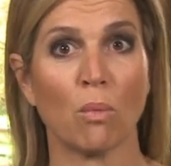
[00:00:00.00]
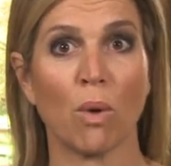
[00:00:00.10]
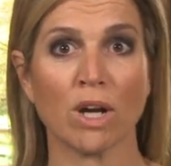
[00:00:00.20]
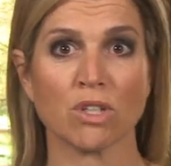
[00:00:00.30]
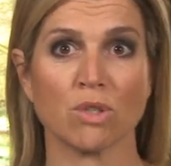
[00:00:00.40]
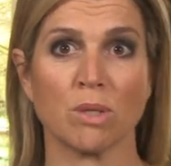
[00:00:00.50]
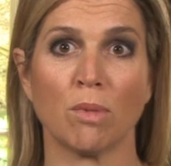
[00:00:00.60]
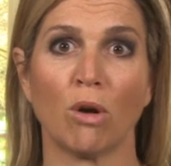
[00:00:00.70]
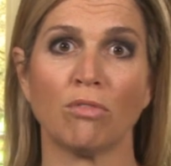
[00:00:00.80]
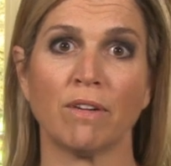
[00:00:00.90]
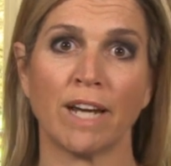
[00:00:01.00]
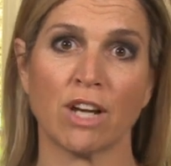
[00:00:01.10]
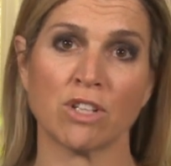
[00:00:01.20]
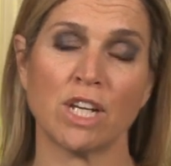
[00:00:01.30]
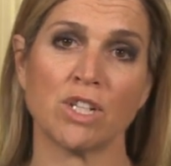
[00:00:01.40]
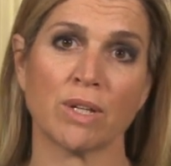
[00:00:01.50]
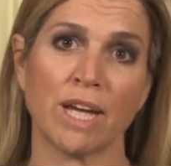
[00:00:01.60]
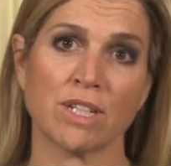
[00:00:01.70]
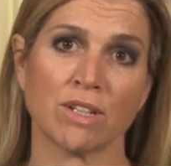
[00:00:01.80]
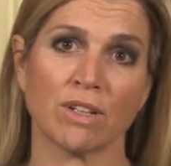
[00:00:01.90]
Workstream on Financial
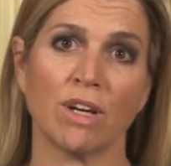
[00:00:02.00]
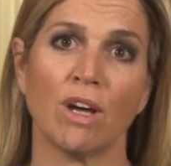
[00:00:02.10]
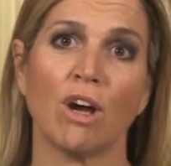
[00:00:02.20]
Education